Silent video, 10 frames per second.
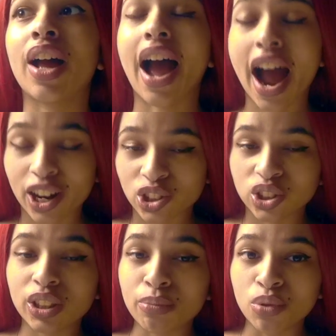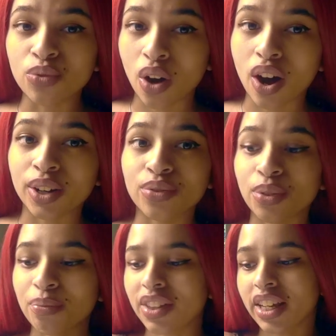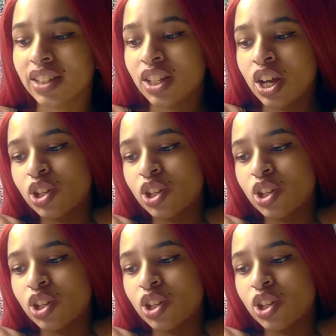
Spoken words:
actually move on from things.